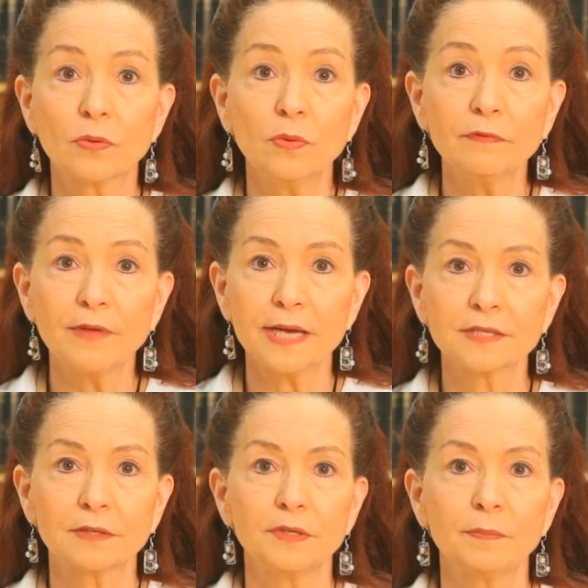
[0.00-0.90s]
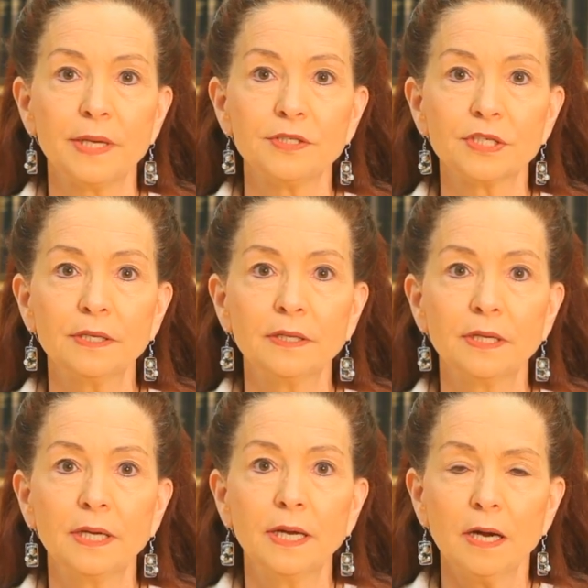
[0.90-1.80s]
or vascular dementia
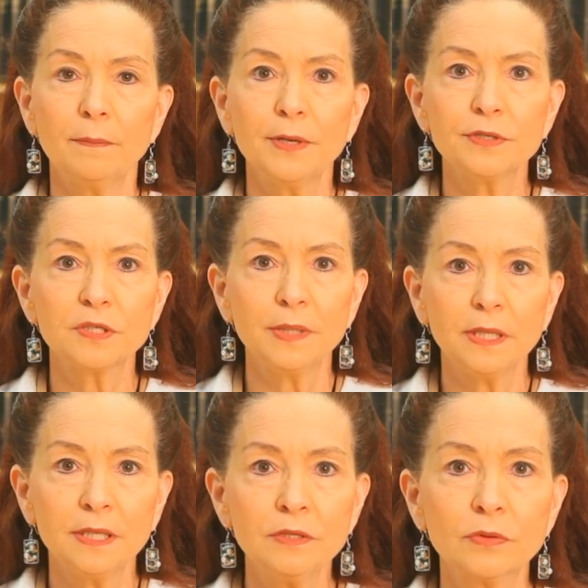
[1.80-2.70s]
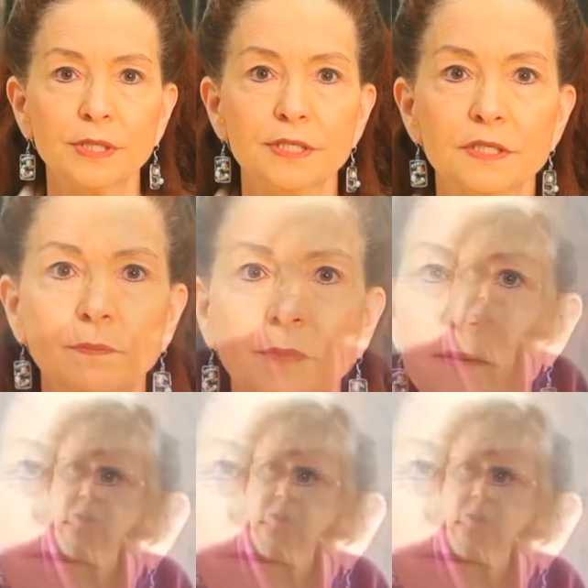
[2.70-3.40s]
appears to be increased by